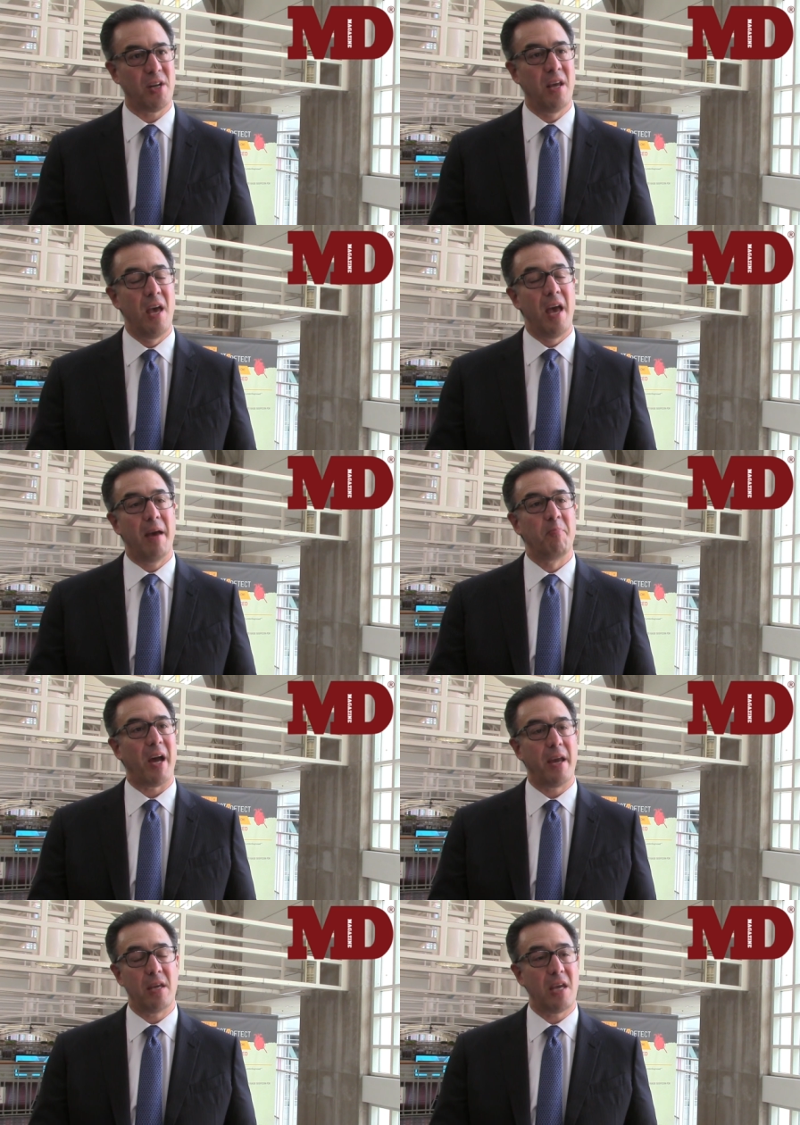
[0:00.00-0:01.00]
and
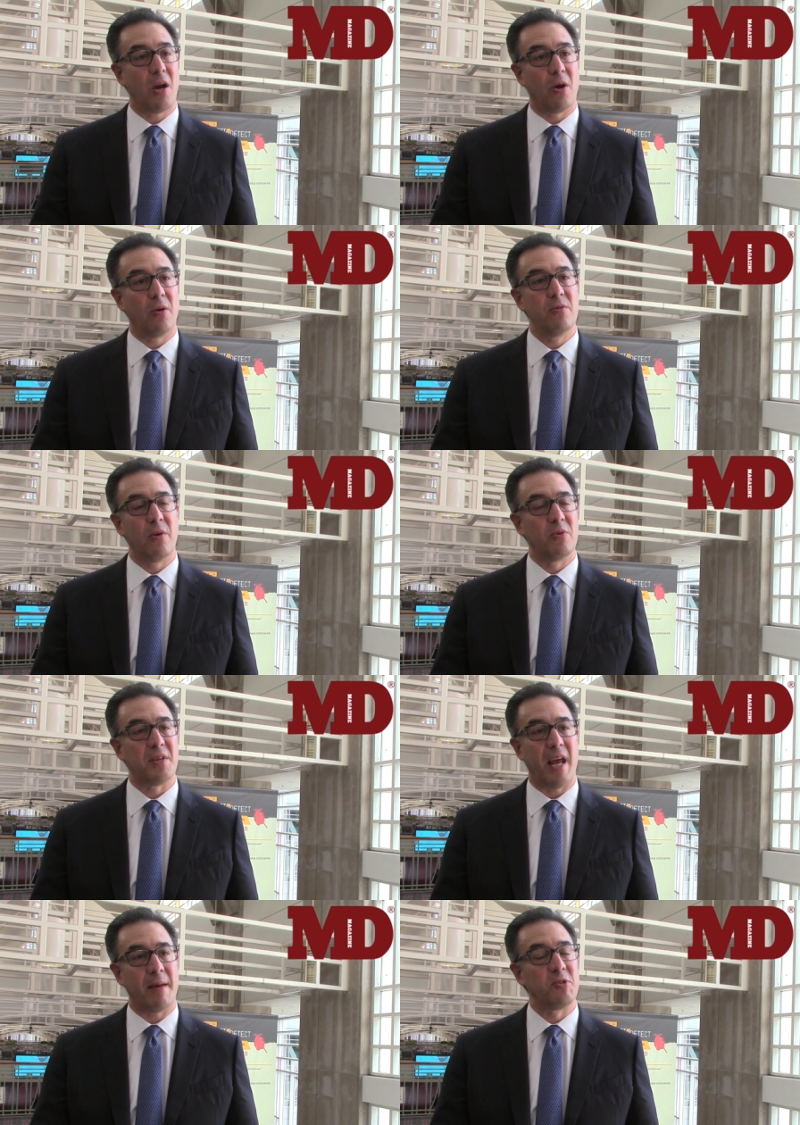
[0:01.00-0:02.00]
by a year there was
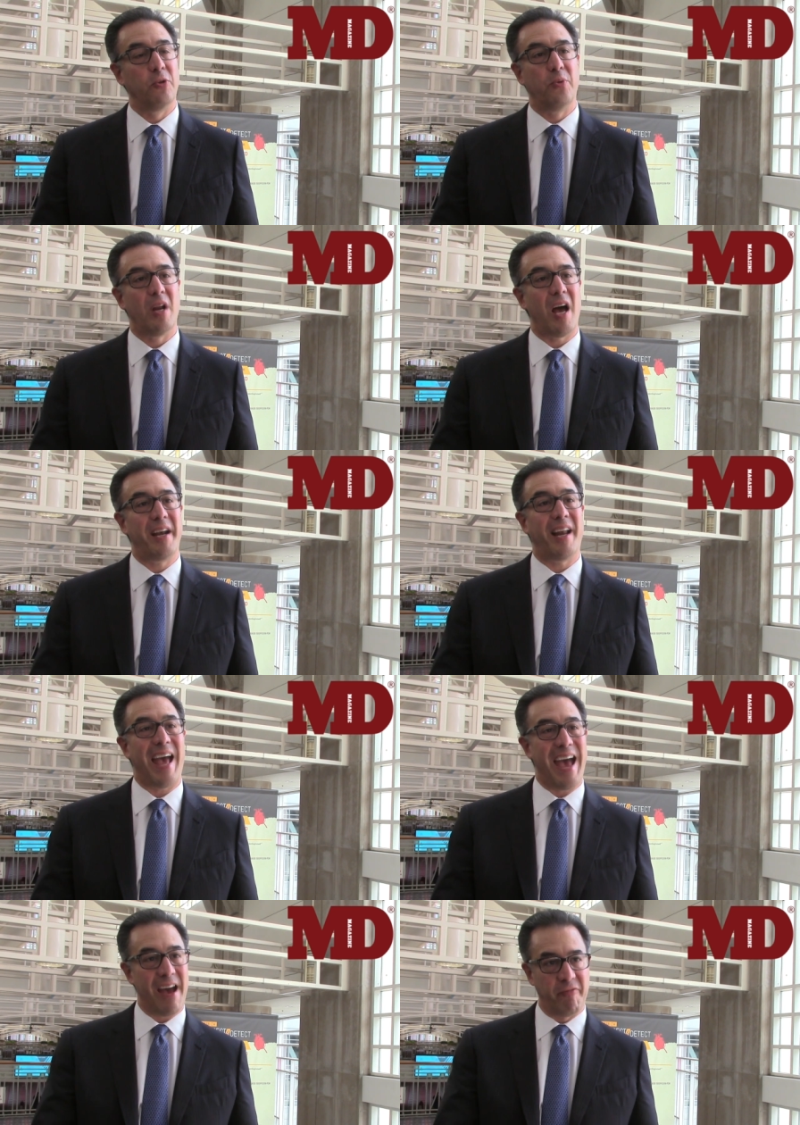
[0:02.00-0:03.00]
an absolute
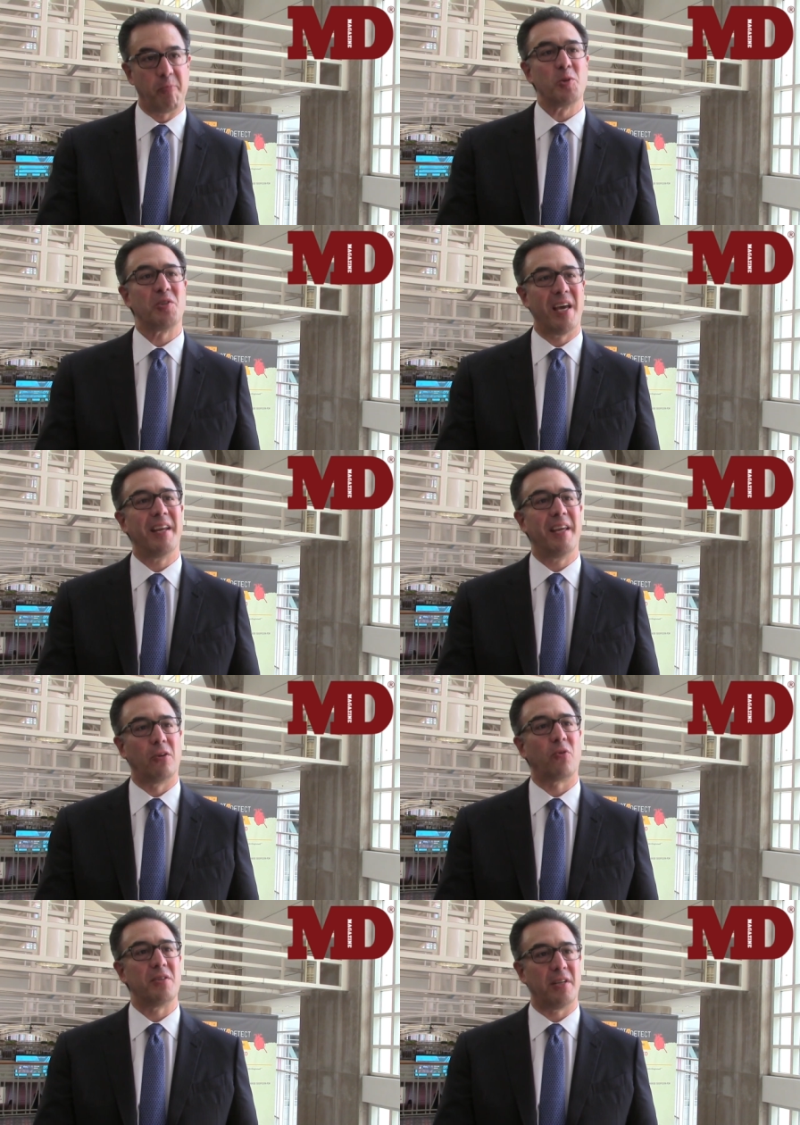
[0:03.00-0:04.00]
9.5%
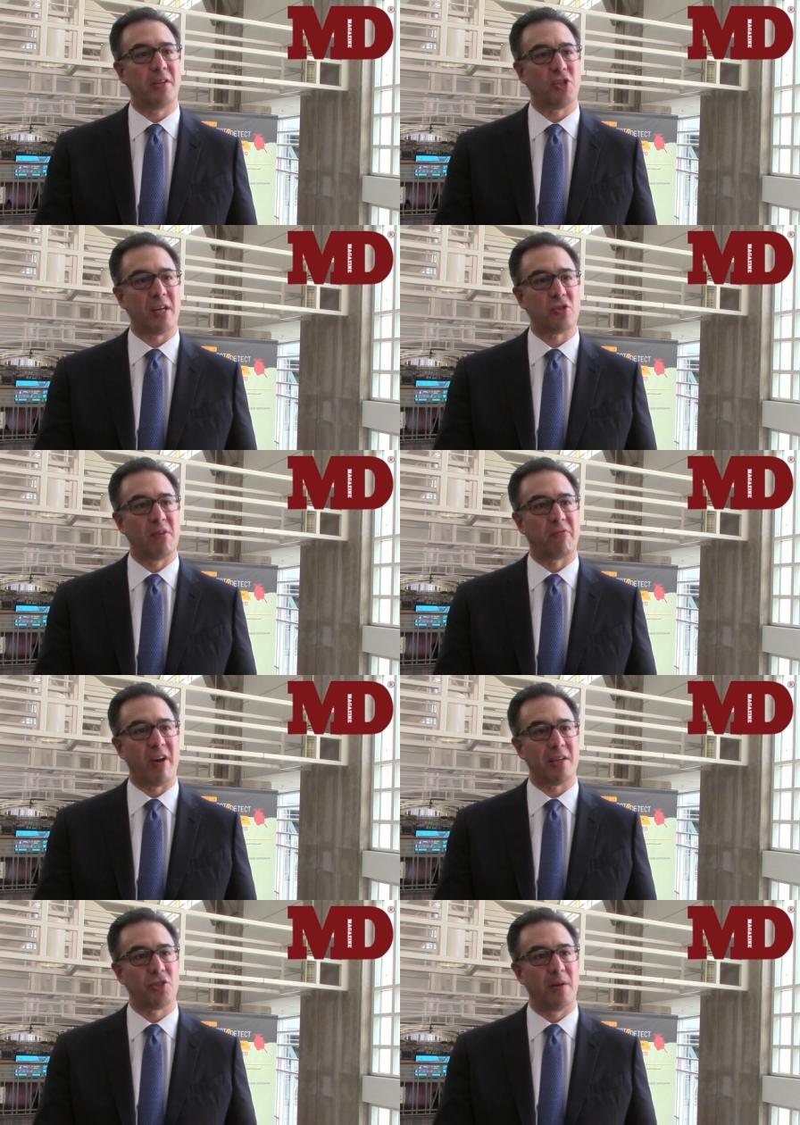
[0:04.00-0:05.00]
increase in ejection
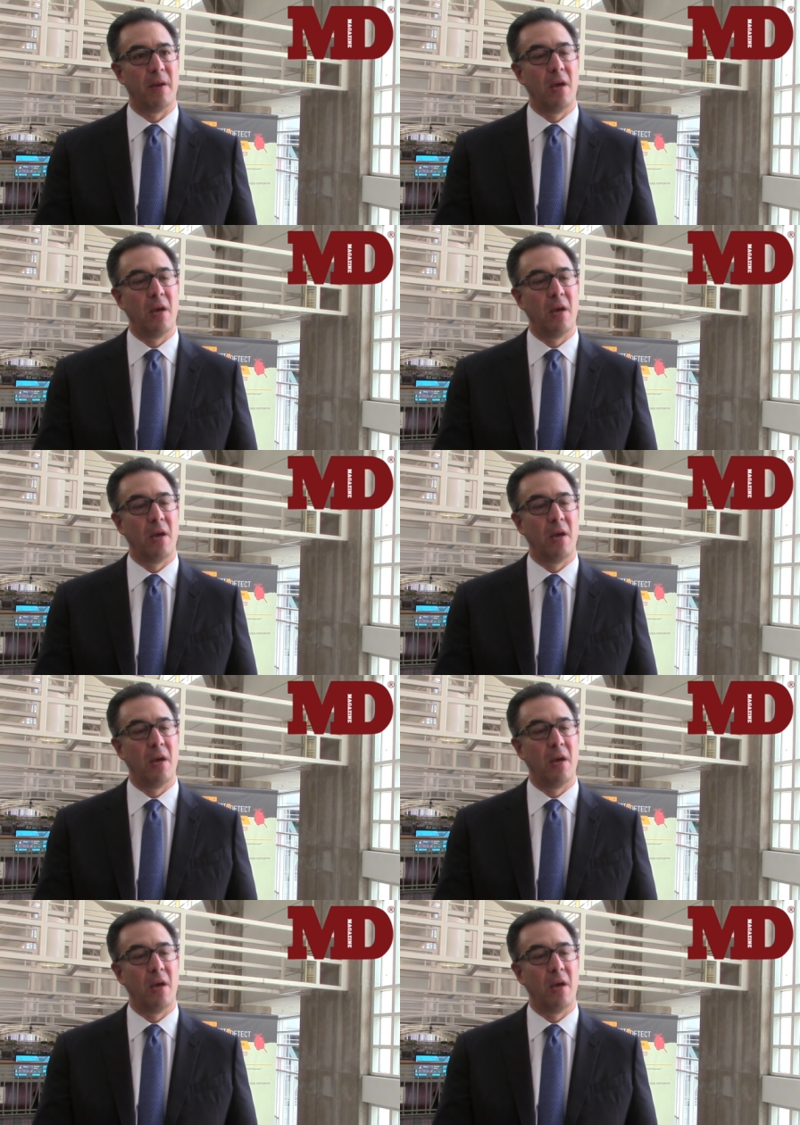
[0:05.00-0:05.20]
fraction.